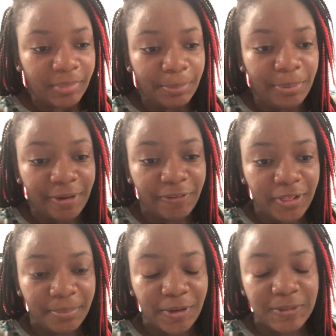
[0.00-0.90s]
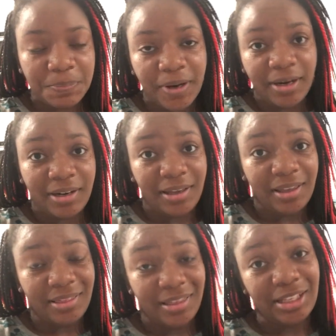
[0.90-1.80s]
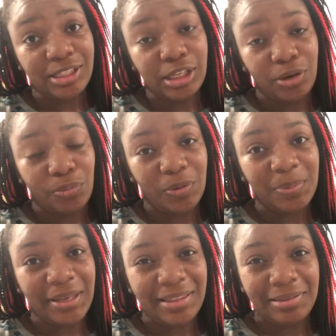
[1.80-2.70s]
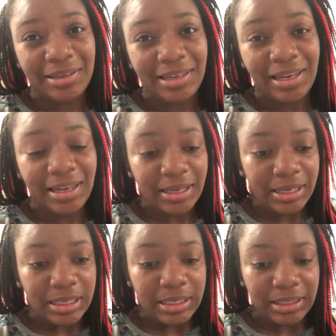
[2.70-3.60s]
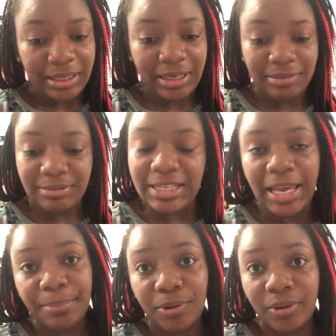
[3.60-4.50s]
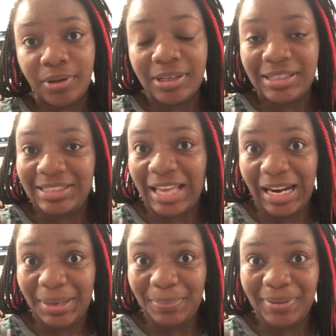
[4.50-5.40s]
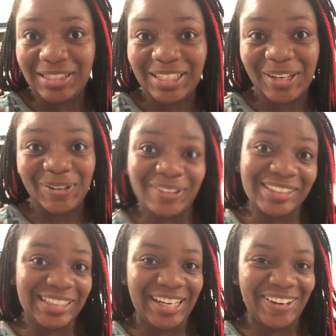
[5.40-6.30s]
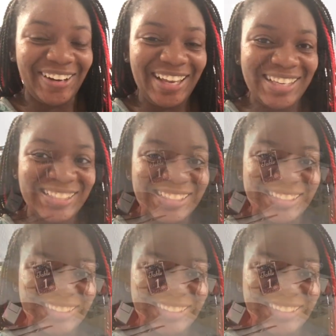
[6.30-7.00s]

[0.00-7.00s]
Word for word: But for the most part, this will be the like table setup. So here it is.